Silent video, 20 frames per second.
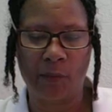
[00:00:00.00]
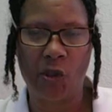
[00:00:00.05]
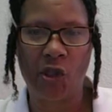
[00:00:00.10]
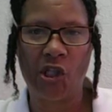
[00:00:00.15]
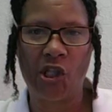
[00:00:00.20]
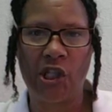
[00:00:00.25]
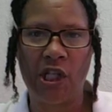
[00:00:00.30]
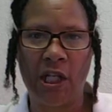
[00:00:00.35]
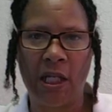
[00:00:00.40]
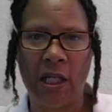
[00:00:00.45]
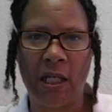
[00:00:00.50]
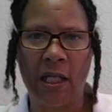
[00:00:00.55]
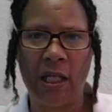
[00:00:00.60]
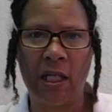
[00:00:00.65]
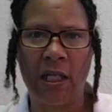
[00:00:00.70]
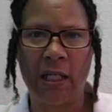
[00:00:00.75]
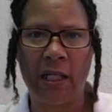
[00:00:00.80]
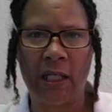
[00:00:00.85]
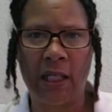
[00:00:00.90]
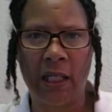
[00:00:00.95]
She
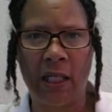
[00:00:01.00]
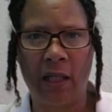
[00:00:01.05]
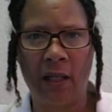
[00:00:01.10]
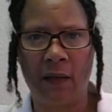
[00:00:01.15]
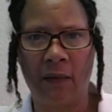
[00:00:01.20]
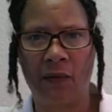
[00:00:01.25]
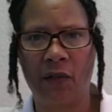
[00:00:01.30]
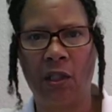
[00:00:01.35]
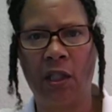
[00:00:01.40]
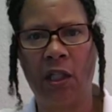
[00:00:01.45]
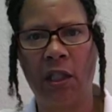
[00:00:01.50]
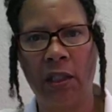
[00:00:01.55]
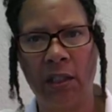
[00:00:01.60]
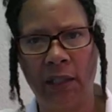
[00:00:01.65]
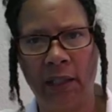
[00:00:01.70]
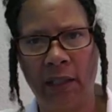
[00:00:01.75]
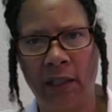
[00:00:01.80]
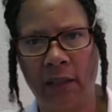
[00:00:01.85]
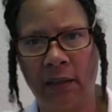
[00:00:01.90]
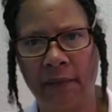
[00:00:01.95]
gives
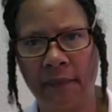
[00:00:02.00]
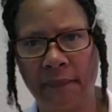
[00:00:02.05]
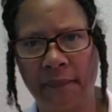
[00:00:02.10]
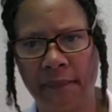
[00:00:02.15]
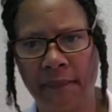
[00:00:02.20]
clear